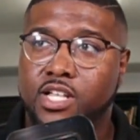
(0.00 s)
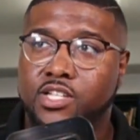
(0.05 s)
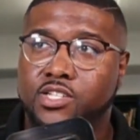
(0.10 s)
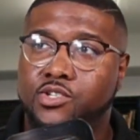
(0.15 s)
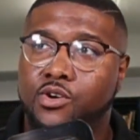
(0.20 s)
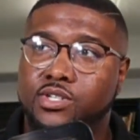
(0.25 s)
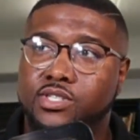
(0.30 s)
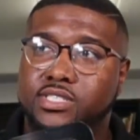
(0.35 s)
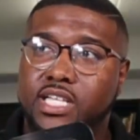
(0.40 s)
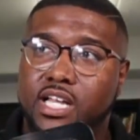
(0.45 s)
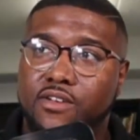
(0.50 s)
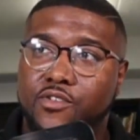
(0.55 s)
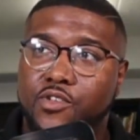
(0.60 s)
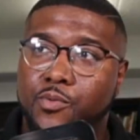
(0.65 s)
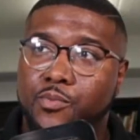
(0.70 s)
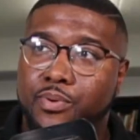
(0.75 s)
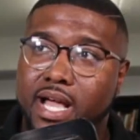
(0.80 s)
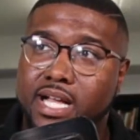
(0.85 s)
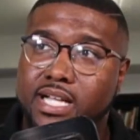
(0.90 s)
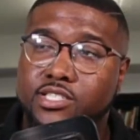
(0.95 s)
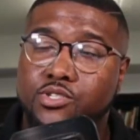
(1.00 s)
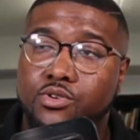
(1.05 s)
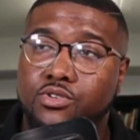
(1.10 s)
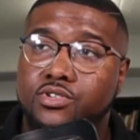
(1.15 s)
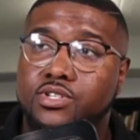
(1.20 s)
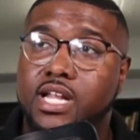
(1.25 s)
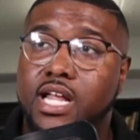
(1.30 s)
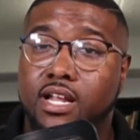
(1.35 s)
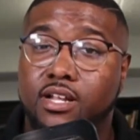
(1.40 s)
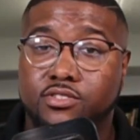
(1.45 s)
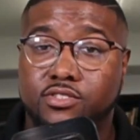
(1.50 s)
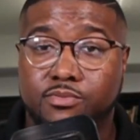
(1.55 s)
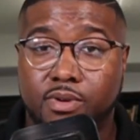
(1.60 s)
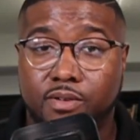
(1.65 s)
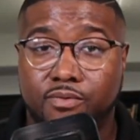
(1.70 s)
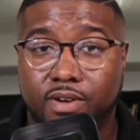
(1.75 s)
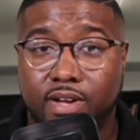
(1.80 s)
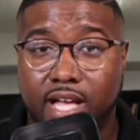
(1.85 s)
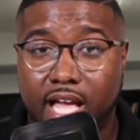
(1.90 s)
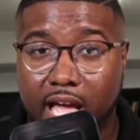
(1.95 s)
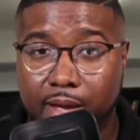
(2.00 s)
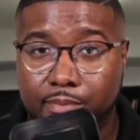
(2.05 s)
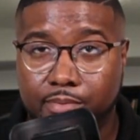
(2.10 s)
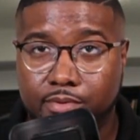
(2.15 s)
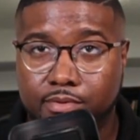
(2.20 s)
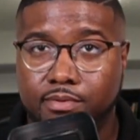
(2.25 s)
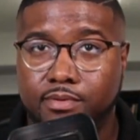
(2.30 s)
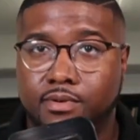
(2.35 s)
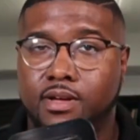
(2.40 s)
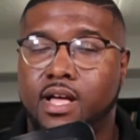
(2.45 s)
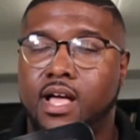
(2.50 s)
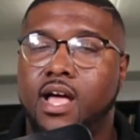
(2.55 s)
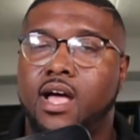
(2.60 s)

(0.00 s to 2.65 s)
So instead of you paying $200 a month for cable,